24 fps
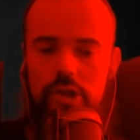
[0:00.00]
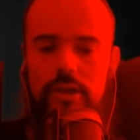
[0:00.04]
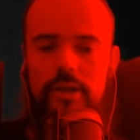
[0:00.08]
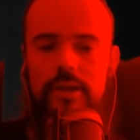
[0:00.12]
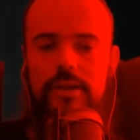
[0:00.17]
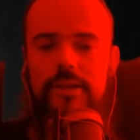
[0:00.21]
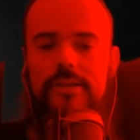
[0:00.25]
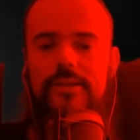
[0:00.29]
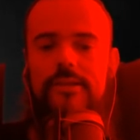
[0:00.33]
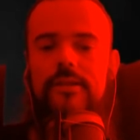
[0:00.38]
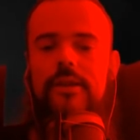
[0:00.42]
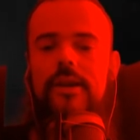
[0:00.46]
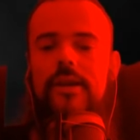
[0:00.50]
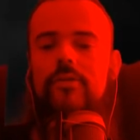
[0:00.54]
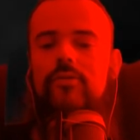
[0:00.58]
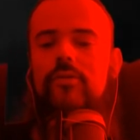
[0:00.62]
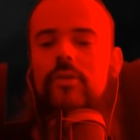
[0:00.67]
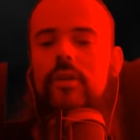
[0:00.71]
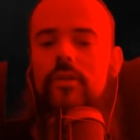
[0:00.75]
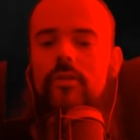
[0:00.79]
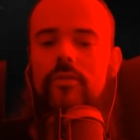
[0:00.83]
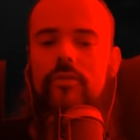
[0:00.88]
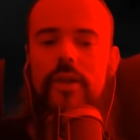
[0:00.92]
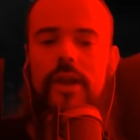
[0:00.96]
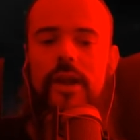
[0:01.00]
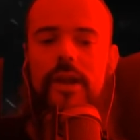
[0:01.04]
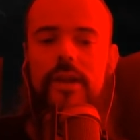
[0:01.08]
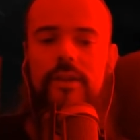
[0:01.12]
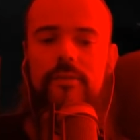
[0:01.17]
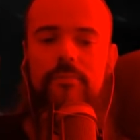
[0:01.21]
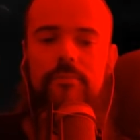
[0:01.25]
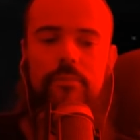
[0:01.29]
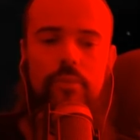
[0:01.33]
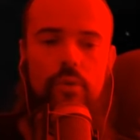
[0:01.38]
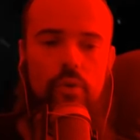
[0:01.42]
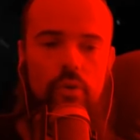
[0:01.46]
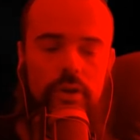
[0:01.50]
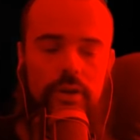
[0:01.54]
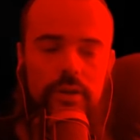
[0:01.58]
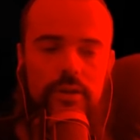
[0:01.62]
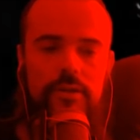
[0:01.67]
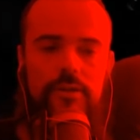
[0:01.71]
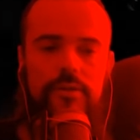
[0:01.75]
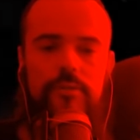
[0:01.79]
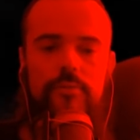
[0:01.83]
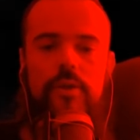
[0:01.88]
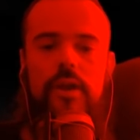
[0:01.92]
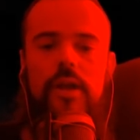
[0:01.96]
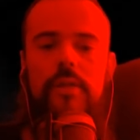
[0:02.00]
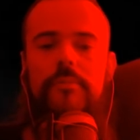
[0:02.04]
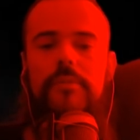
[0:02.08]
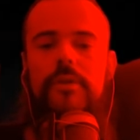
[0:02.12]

is not really that important as well,